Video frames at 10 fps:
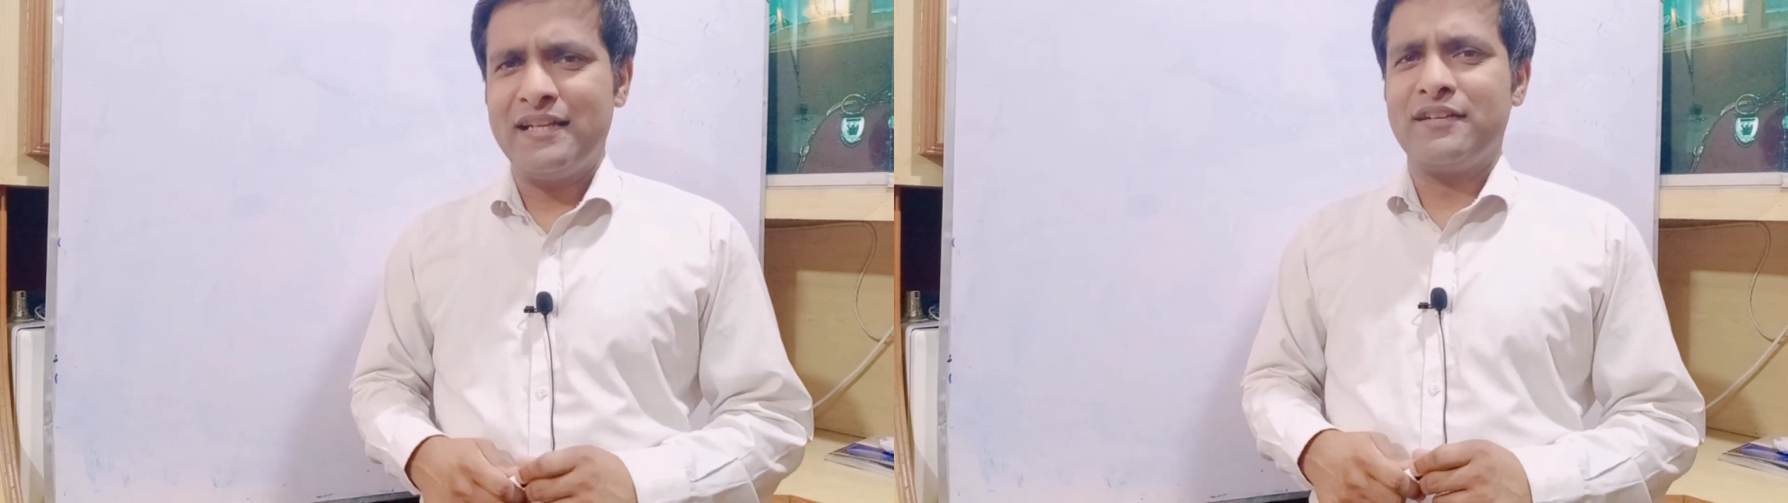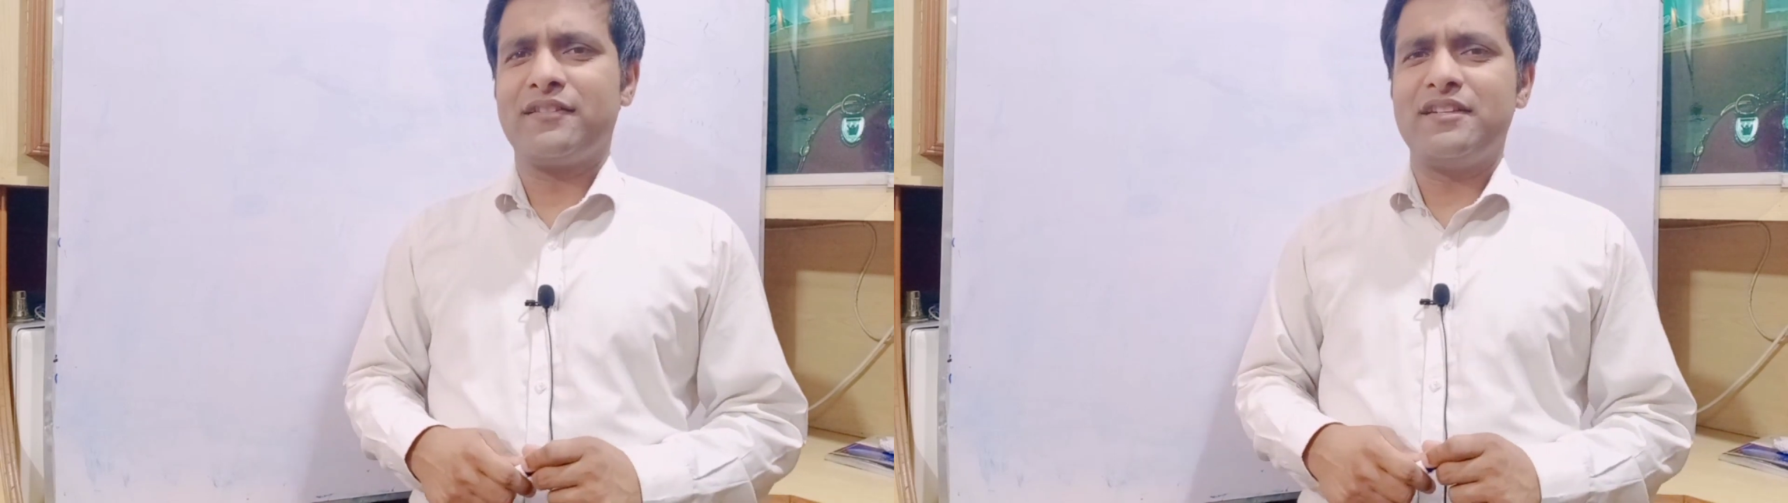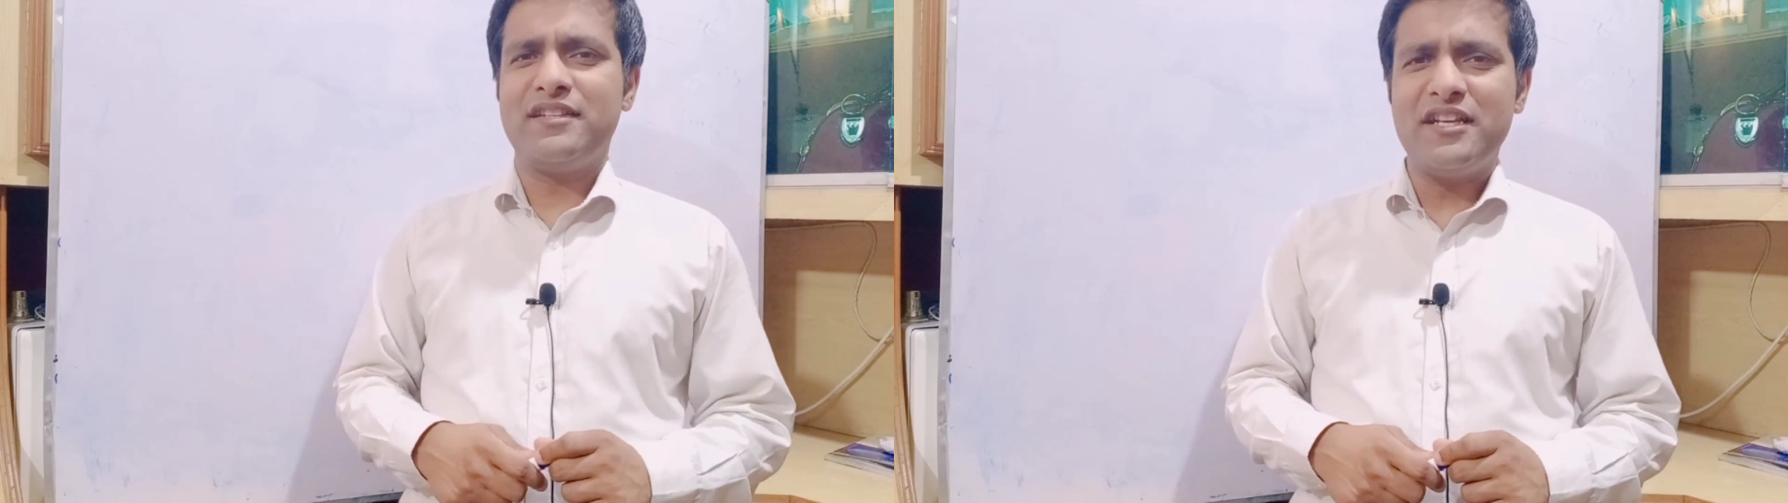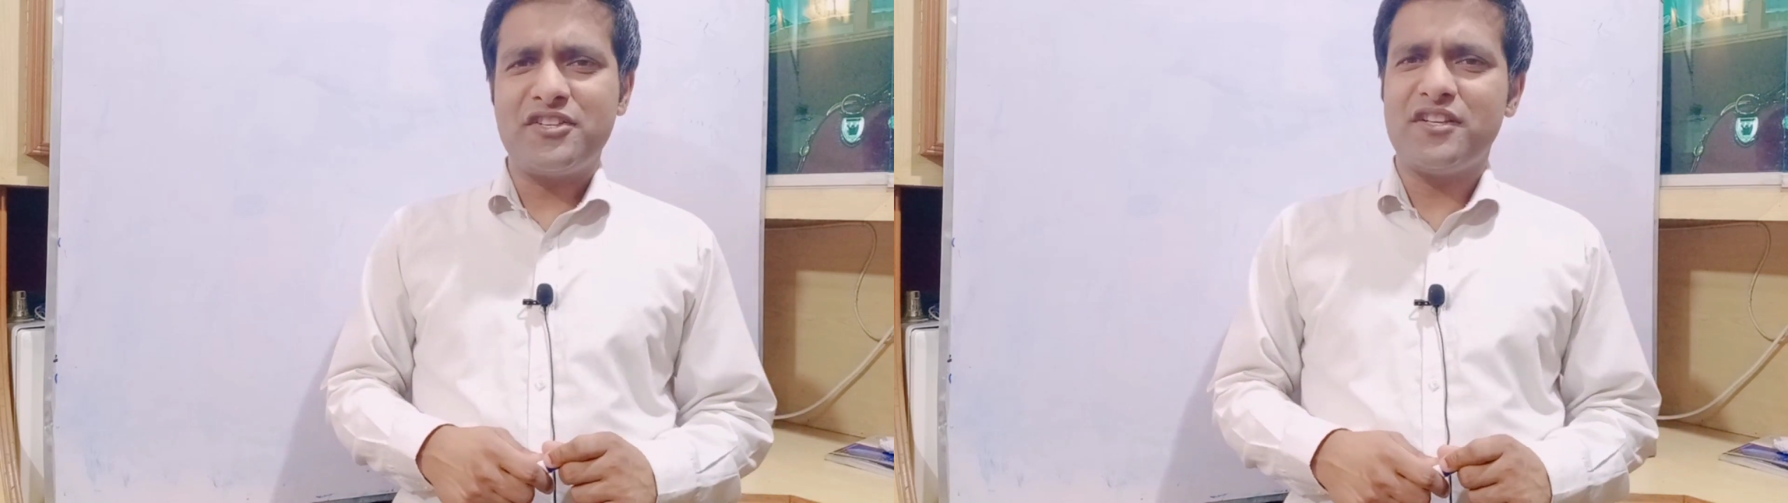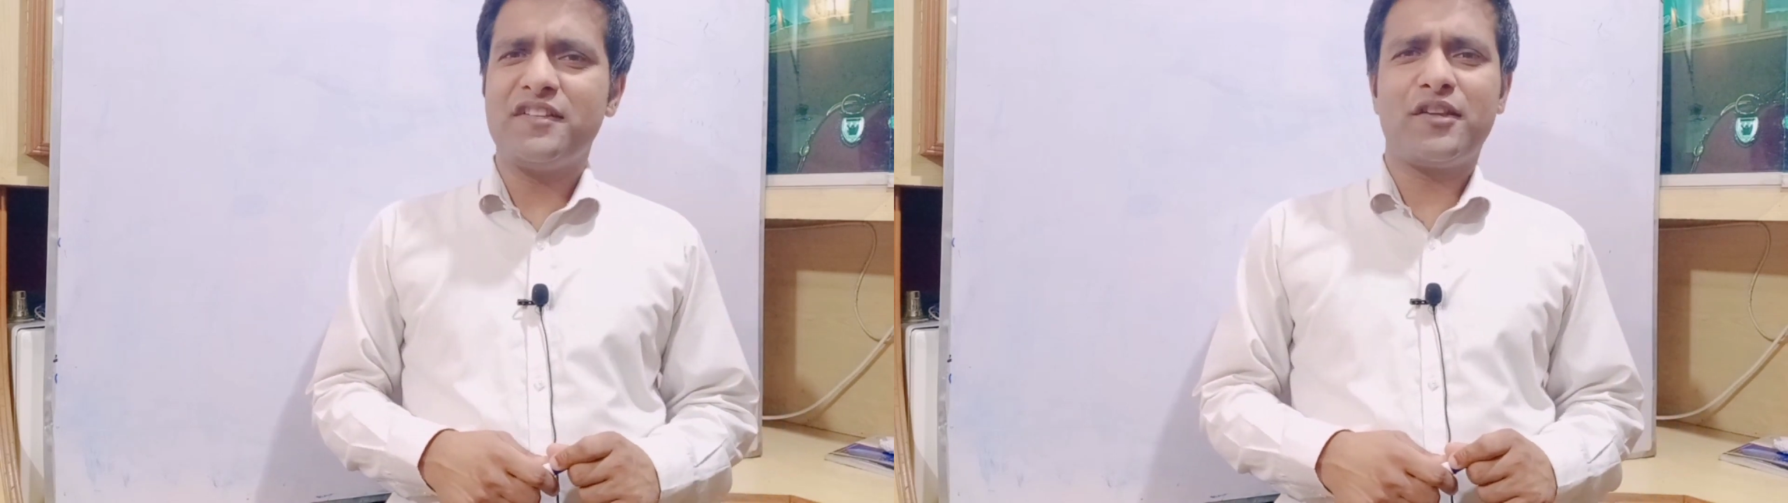
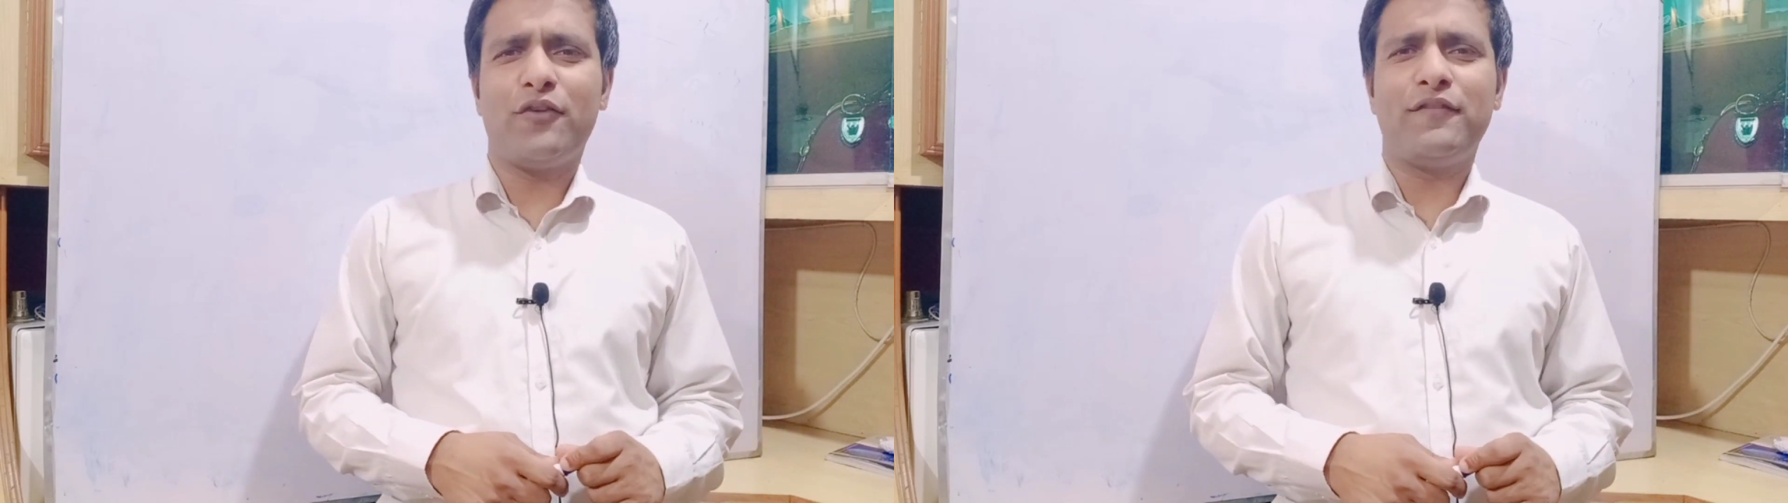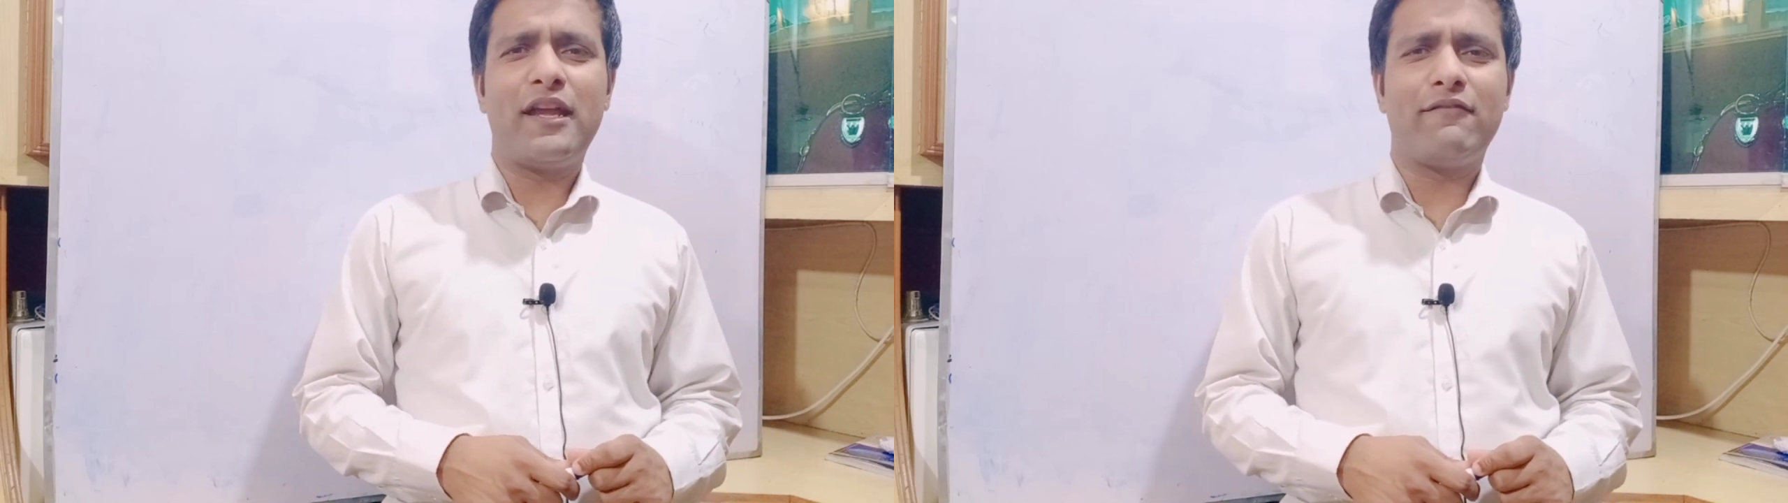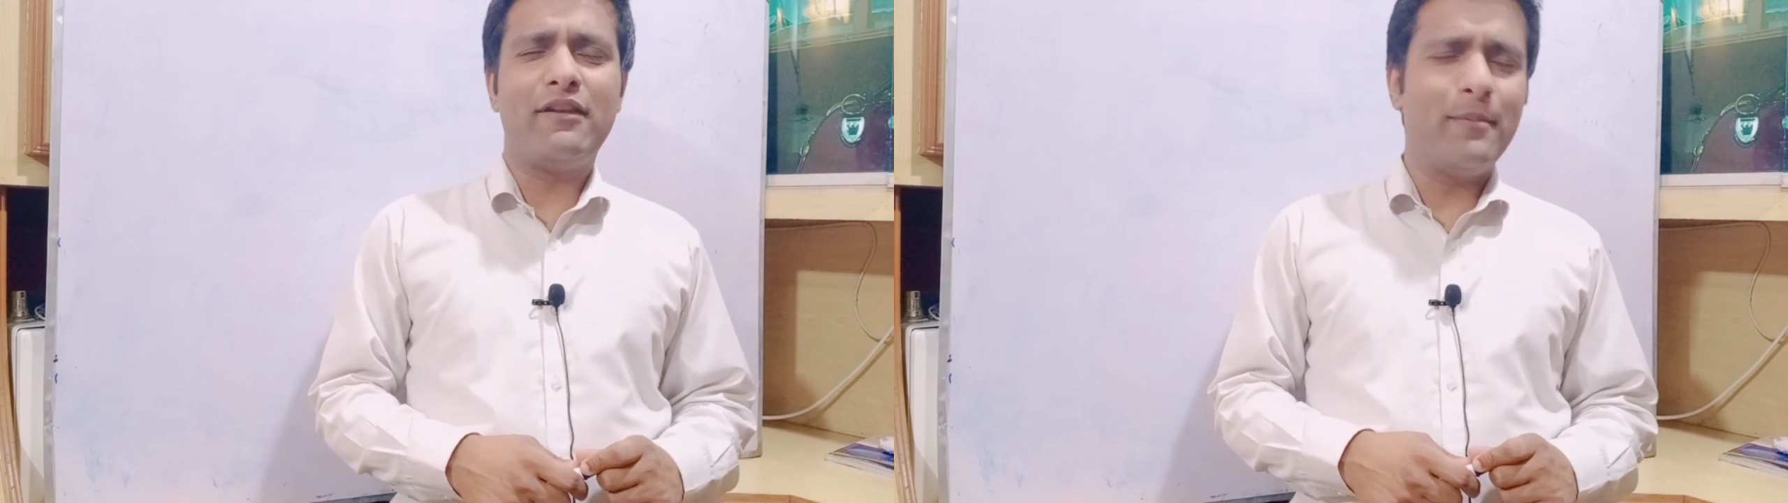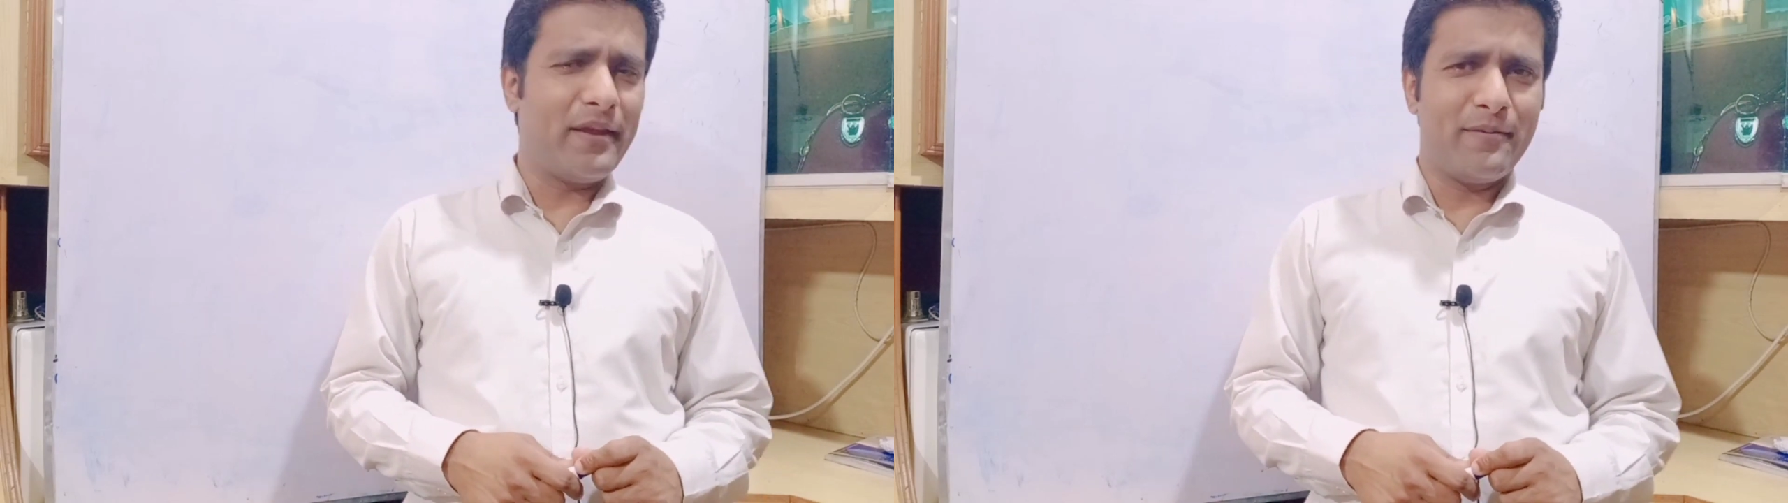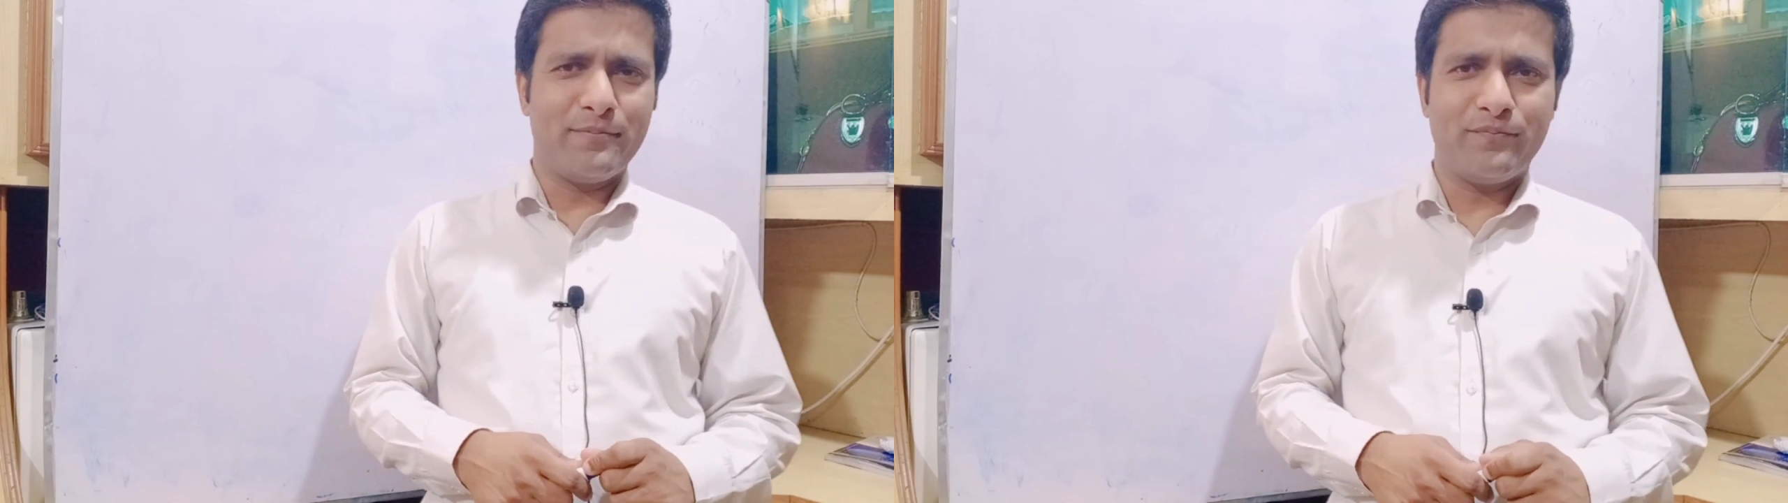conditions of
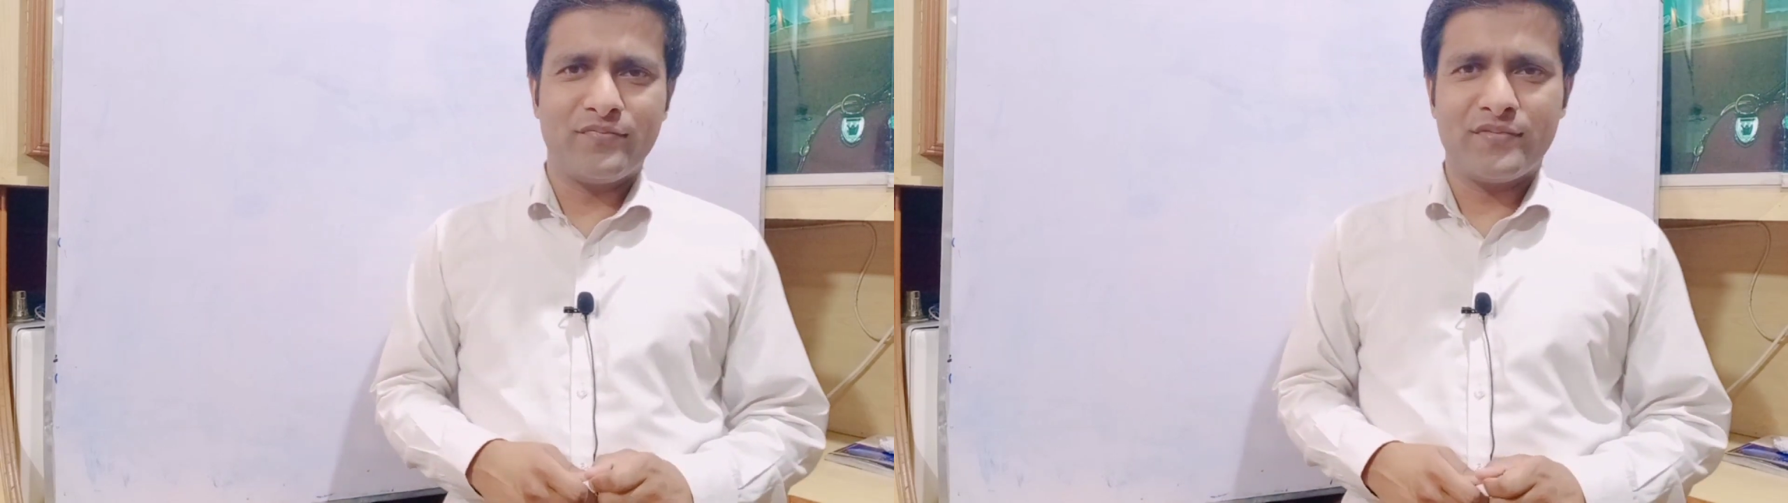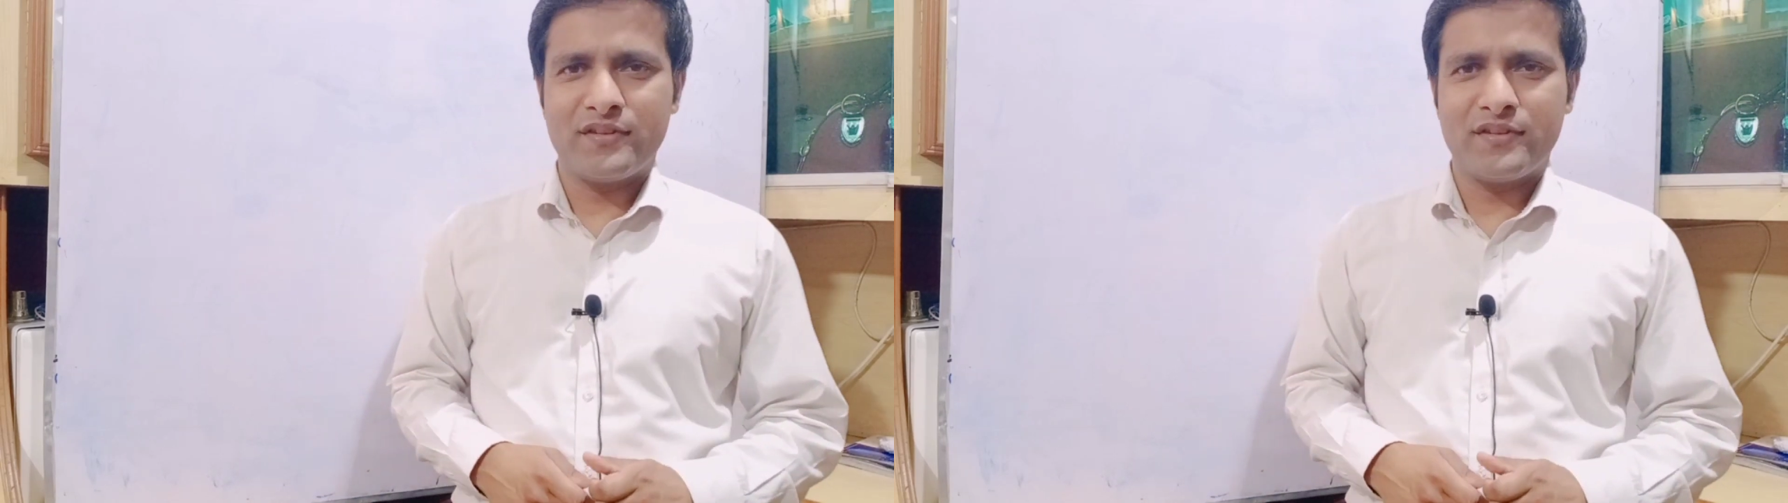equilibrium.